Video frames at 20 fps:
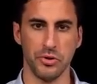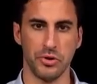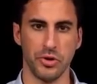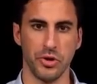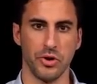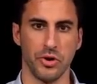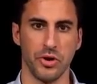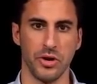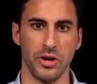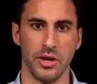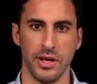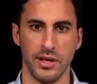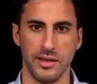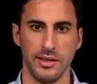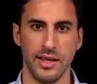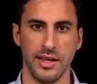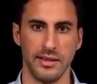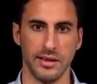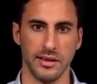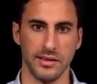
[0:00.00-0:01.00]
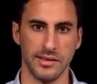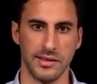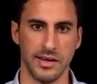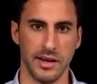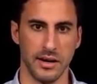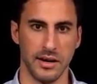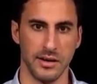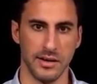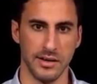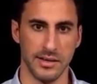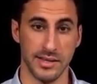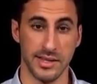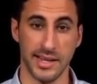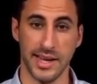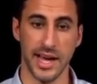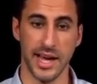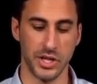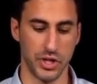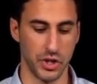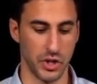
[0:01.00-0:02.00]
Put your details there,
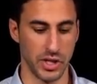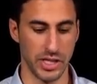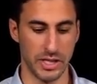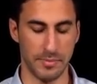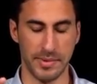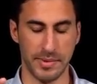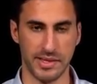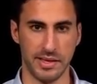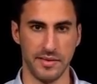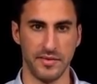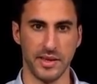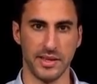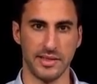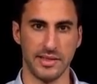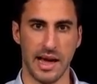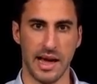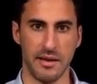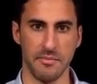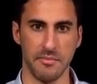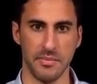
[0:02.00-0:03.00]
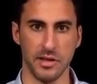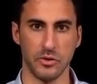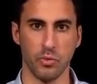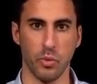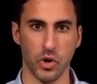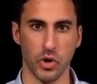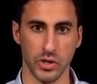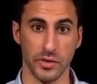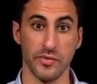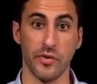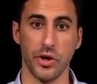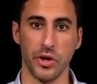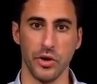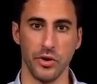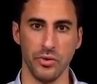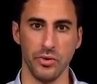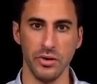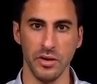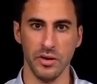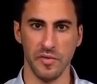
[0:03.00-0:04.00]
schedule a specific time that works for
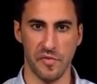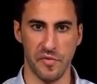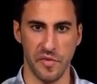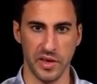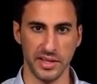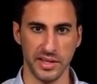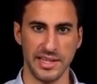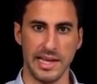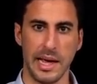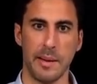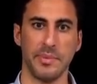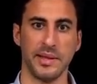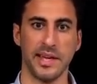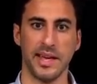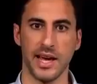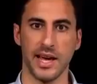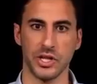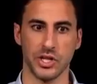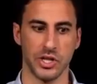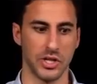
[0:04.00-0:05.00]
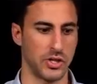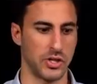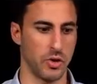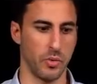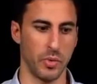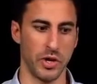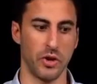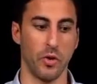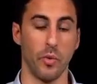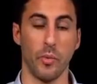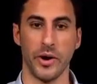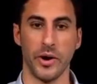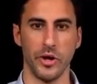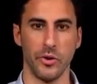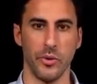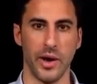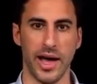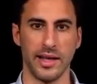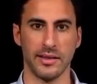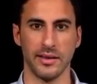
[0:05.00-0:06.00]
you, fill the application so we know where
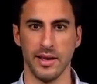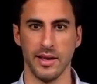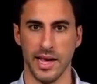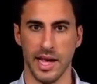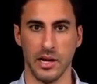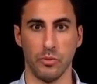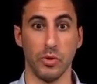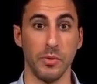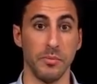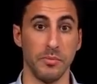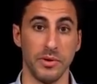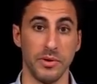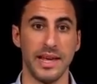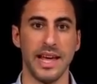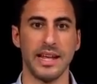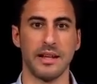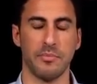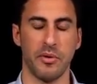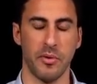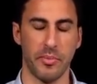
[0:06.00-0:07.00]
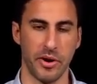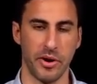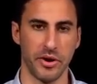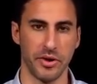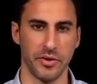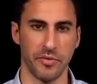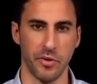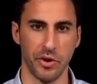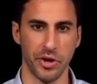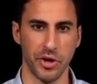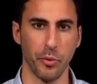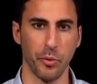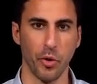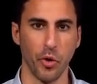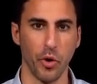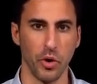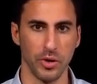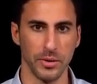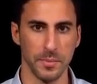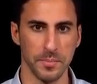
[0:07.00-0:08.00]
you're at and we get prepared for the
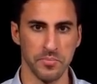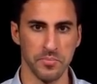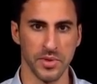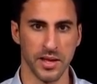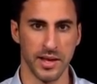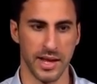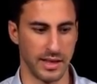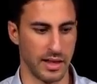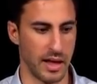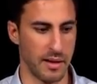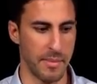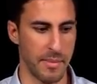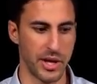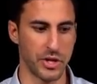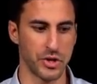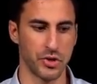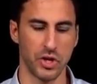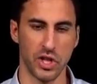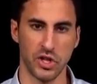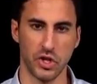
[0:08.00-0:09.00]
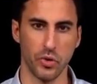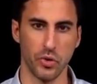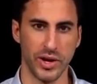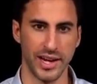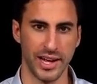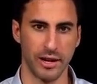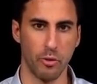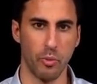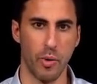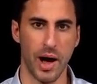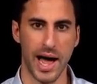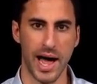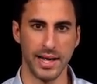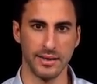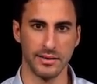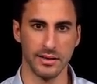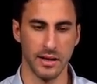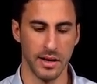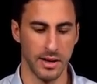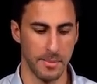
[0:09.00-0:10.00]
call. And then make sure that you're in a
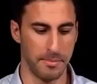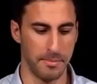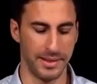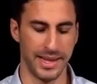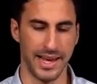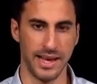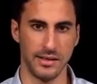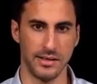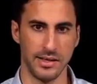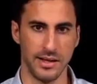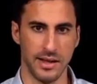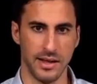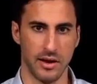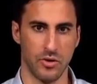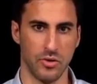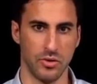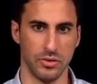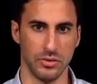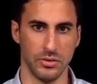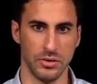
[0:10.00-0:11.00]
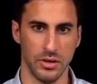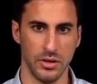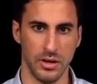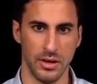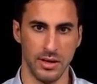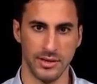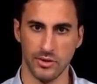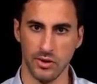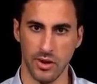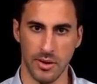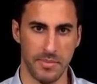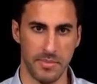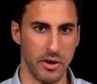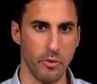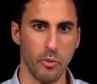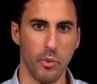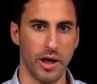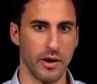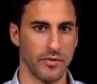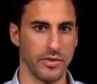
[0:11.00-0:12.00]
quiet place in the call. It's going to
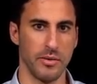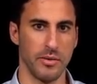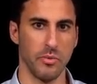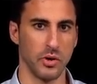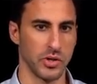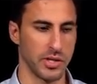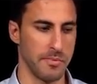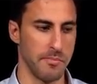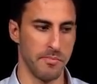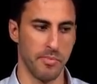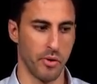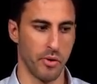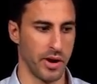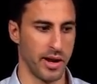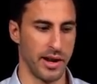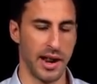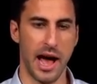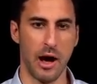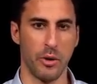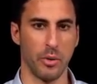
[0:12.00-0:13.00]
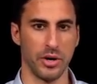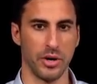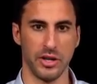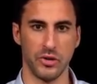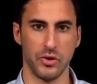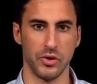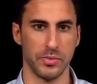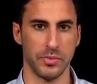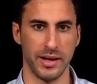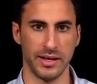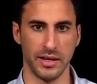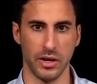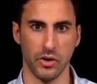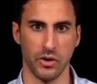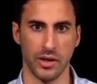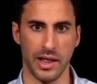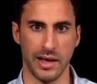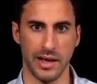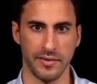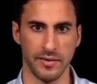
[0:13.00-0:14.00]
be one of the most important hours that you spend in
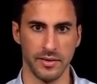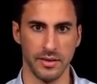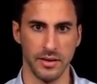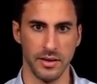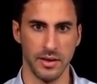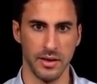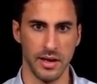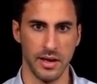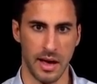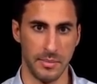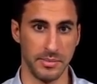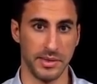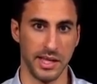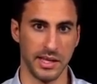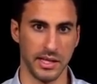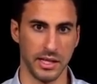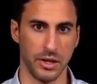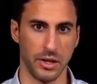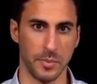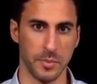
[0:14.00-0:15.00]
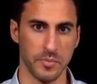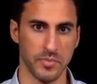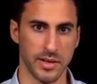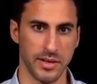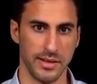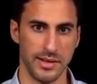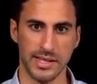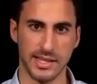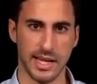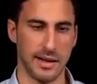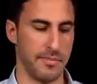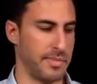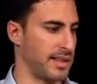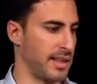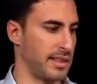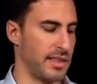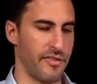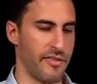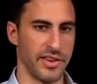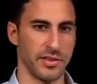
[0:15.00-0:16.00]
your life. I'm telling you, this can
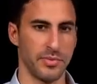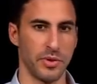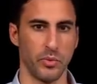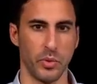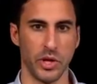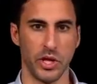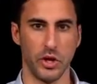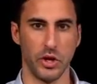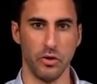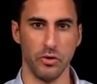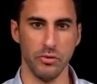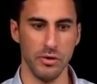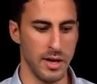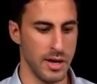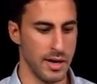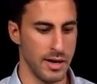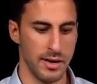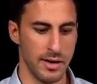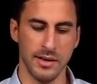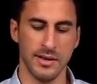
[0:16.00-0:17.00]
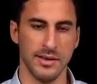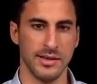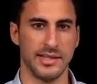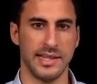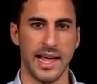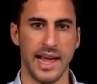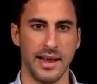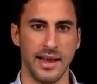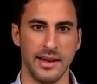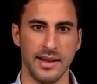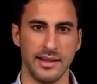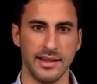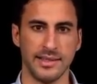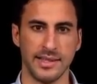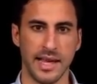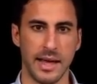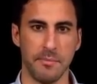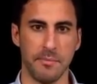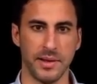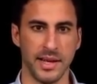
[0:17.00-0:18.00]
be the difference between you staying at
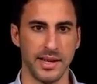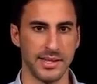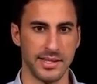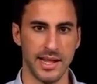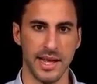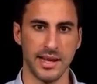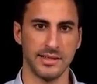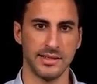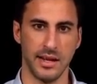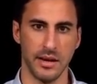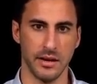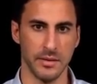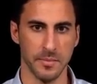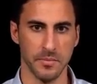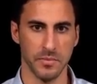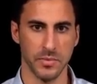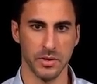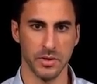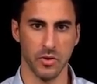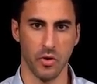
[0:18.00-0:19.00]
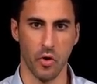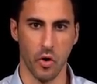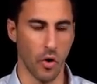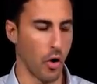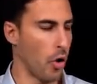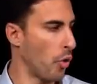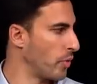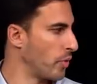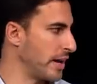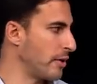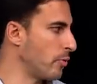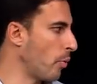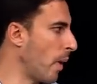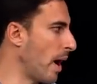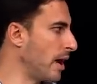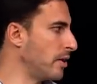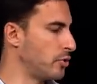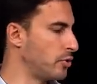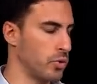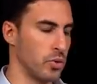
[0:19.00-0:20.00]
the same place next year or owning
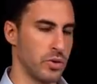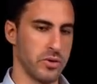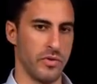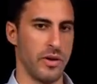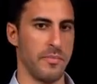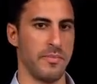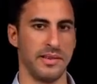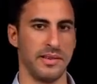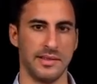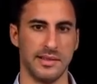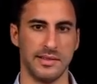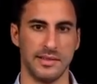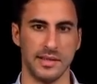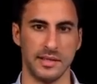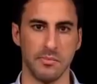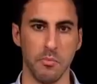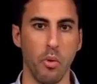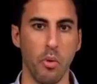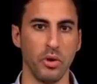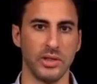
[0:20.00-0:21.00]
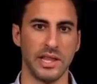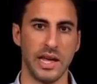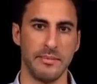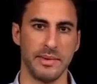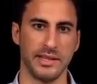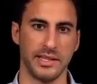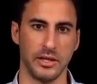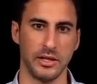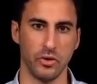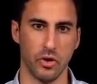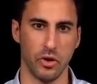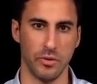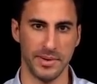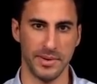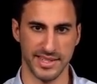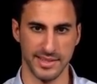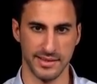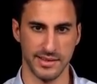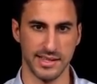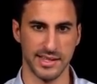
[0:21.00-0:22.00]
1, 2, 3 businesses, multi-million-dollar
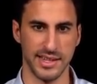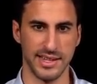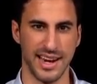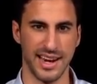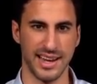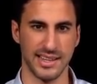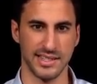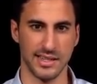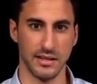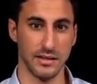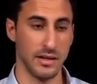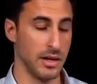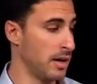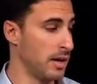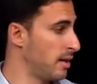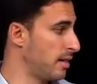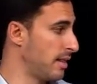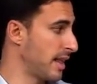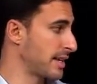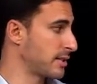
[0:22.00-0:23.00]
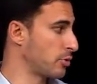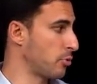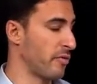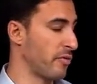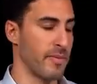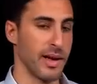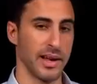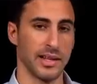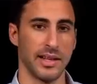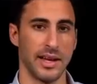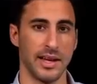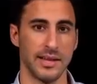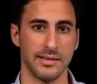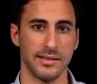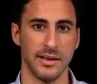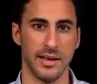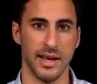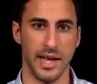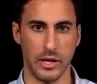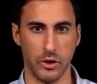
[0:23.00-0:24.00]
businesses in the next year, like some of my
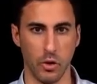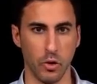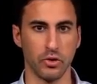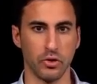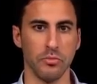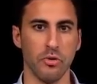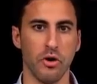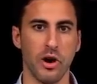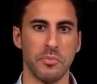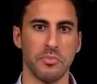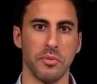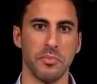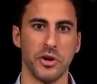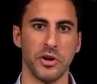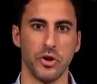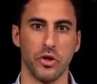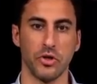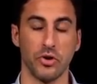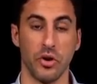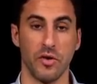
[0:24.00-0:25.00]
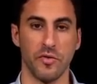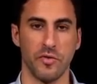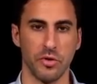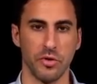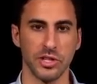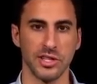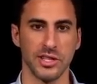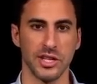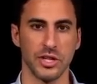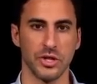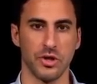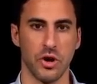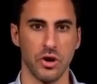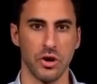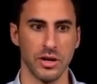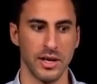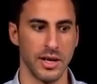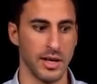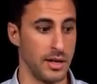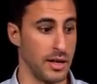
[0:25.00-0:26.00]
clients. And go to
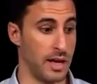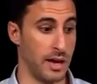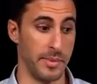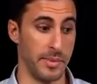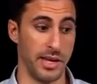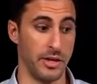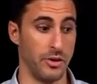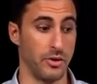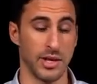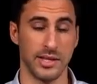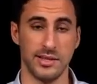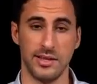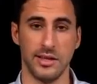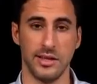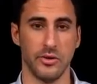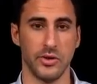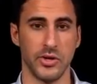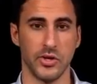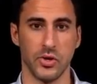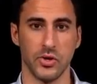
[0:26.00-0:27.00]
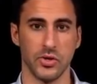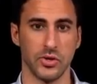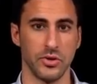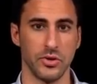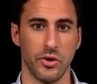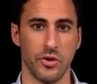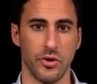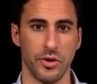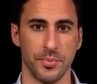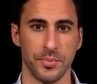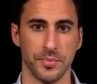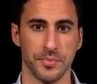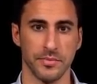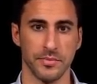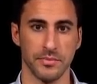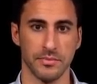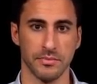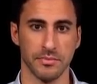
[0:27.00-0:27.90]
moranpober.com/talk. I mean, you can see the results on your own.